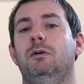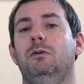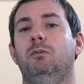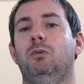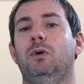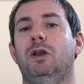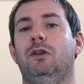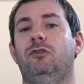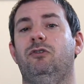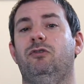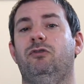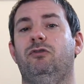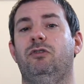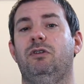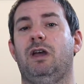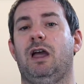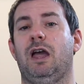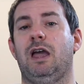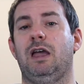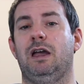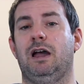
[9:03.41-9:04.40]
which
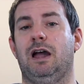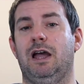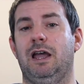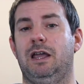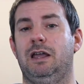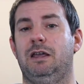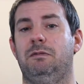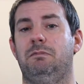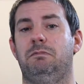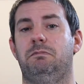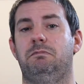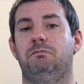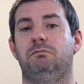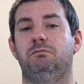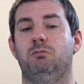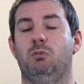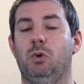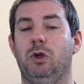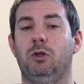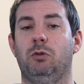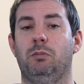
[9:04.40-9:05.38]
I
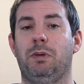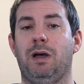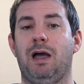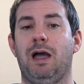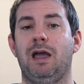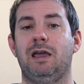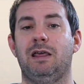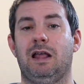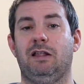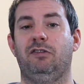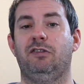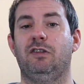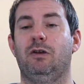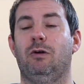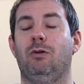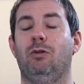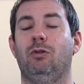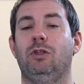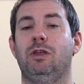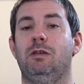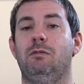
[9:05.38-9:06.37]
will buy. That's the
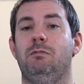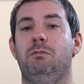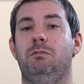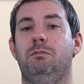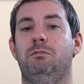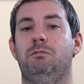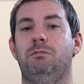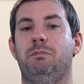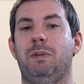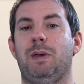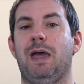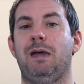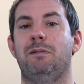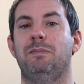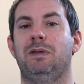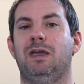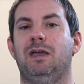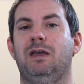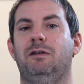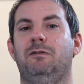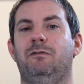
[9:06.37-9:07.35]
only
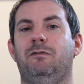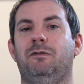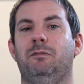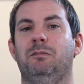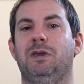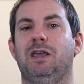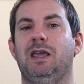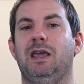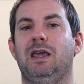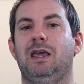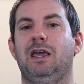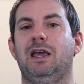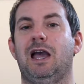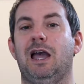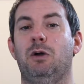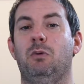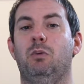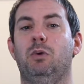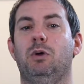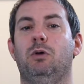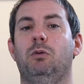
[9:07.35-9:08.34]
Batman from King I
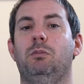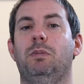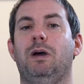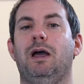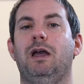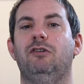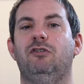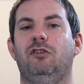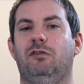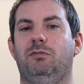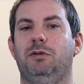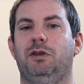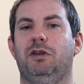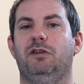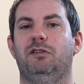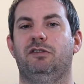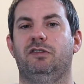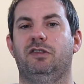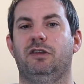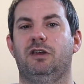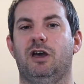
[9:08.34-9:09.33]
will buy just
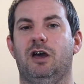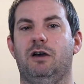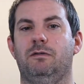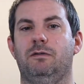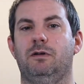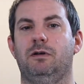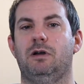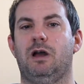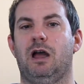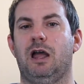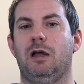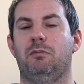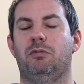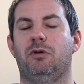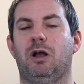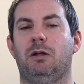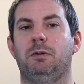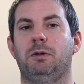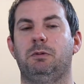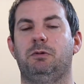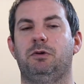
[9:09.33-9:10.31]
because of the cover. I
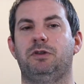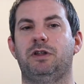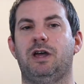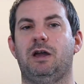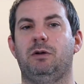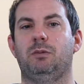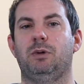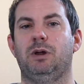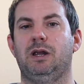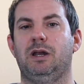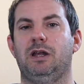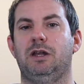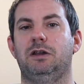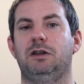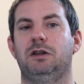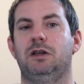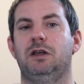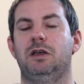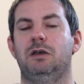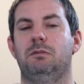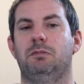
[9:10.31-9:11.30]
probably will not read it
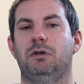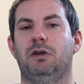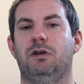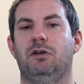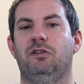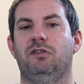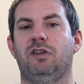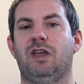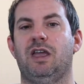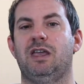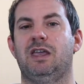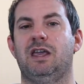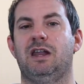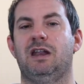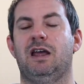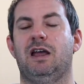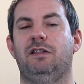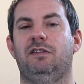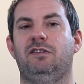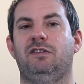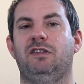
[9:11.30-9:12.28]
because I
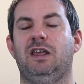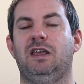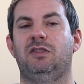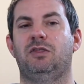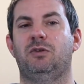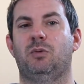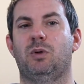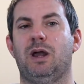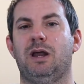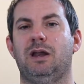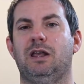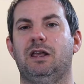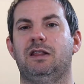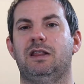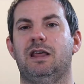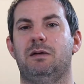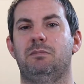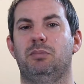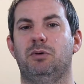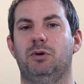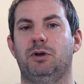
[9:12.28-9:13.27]
cannot stand the writing in
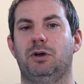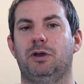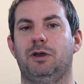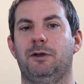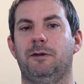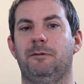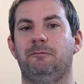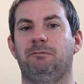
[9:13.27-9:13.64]
that book.